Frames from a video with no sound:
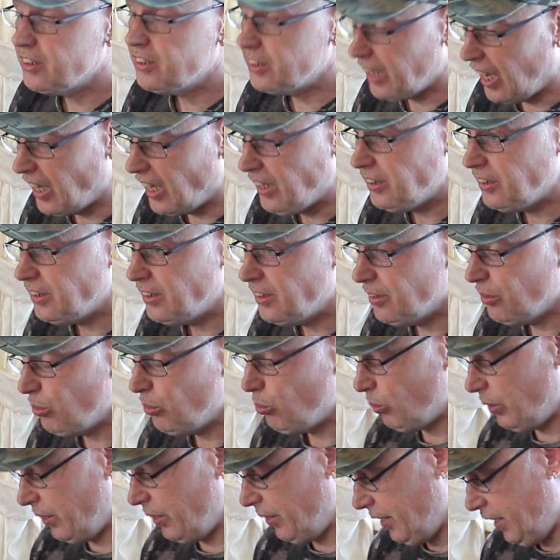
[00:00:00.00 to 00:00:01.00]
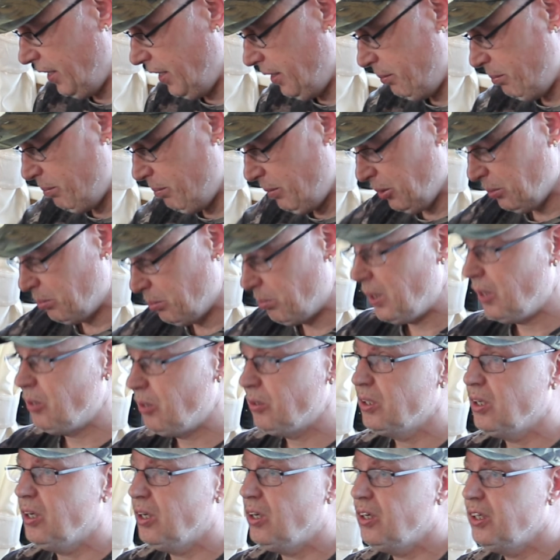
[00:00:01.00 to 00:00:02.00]
test with the
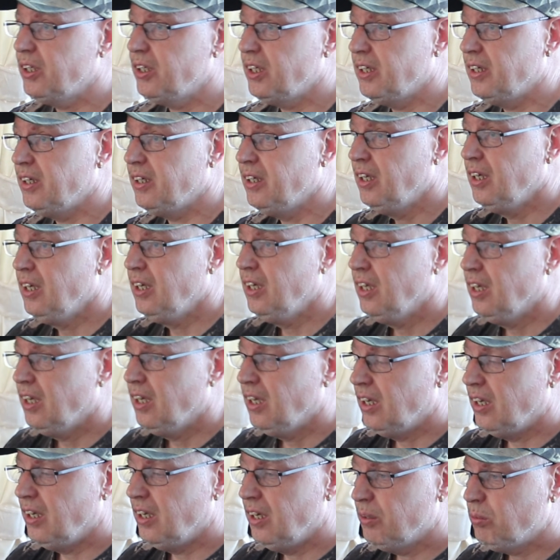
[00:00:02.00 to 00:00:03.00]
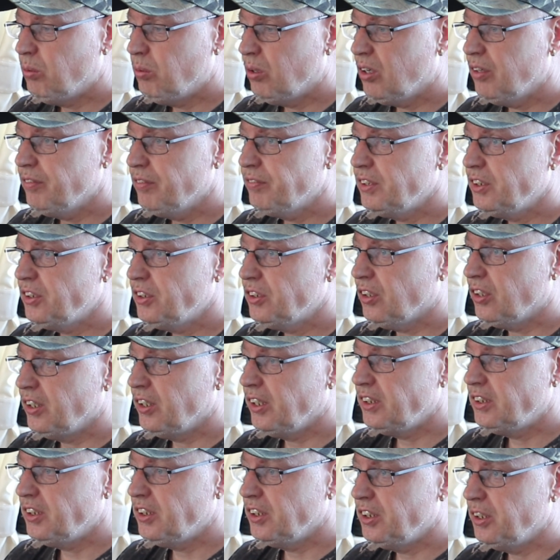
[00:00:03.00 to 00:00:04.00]
Milbro Gaurdian. What I've
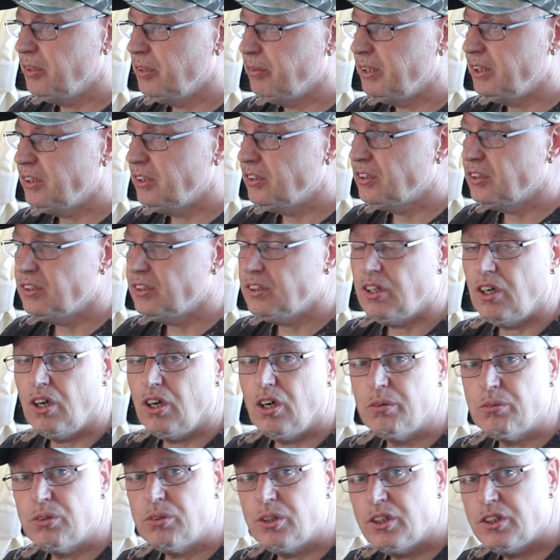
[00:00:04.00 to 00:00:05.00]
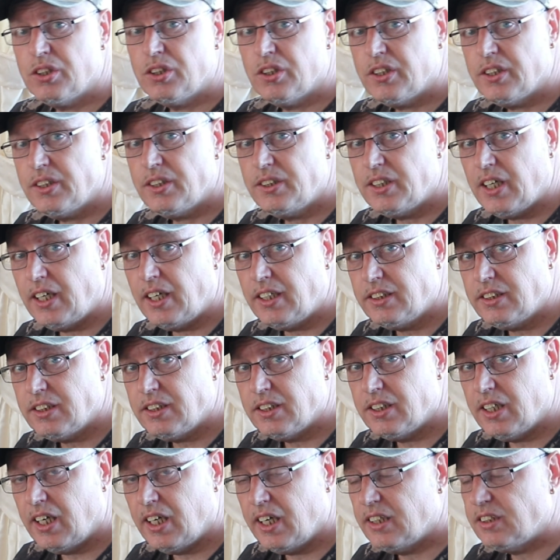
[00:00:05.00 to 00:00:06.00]
decided to do is I'm going to do the test
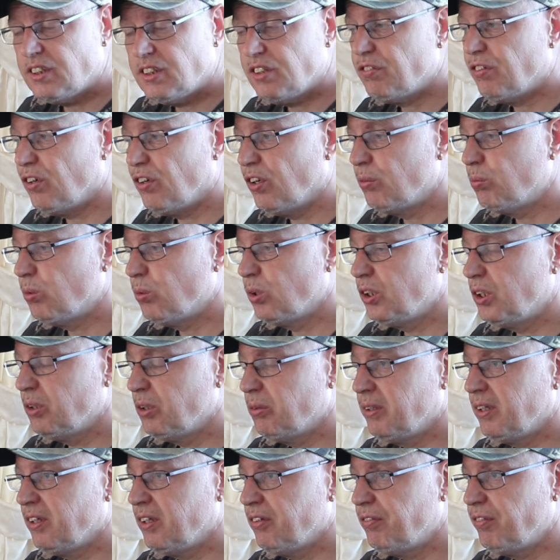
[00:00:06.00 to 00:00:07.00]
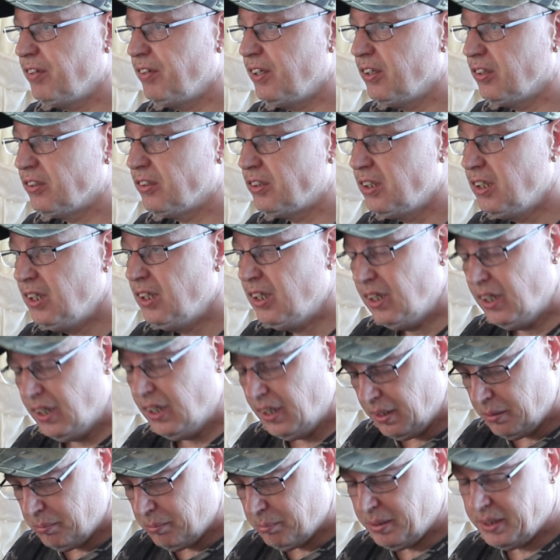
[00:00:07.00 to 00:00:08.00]
today as if I would do in the field.
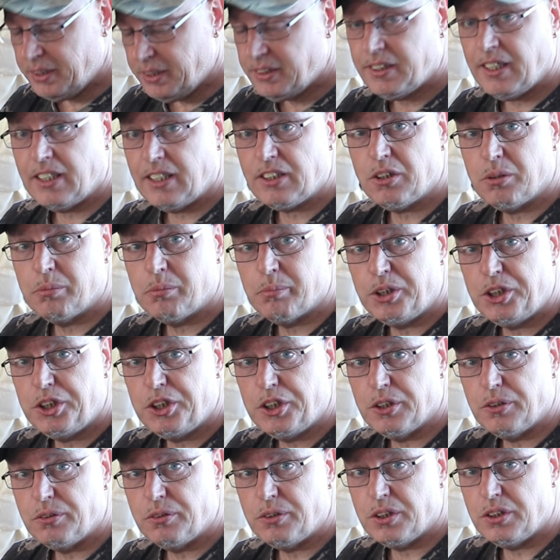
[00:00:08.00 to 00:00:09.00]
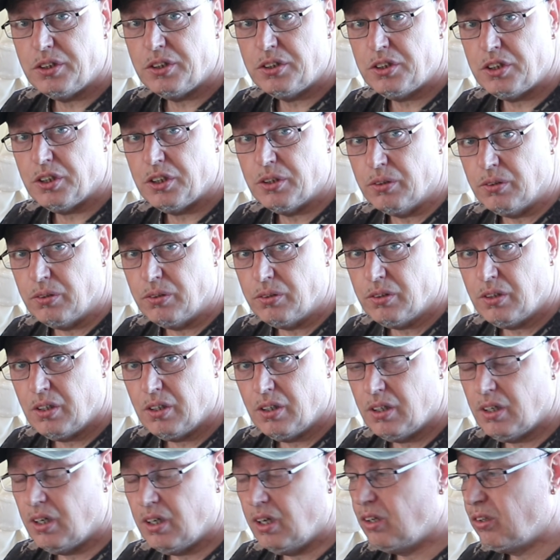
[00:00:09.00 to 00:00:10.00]
Me sat on my shooting stool
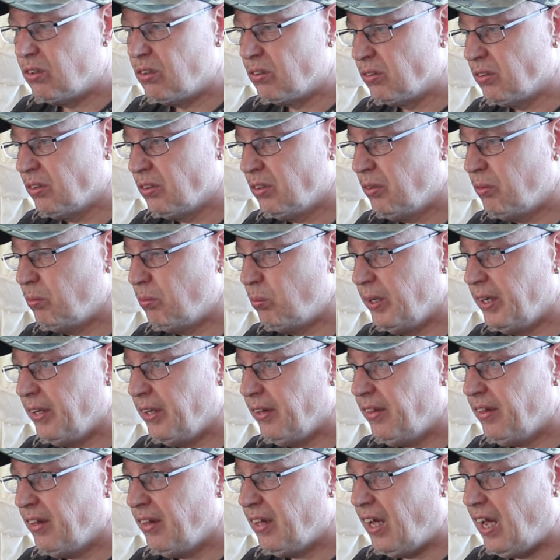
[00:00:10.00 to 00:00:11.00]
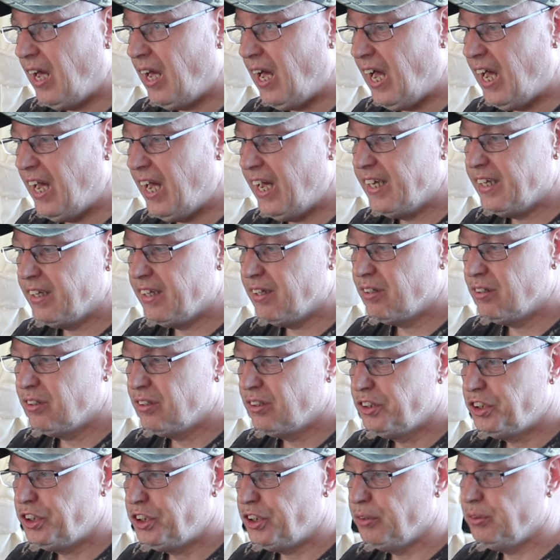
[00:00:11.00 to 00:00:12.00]
along with a
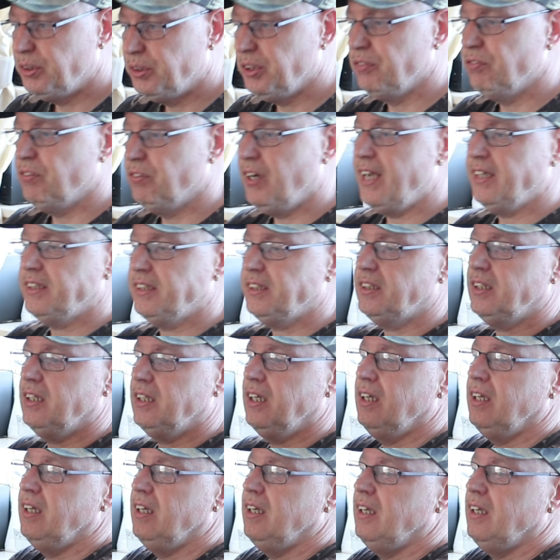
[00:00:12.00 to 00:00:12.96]
shooting rest.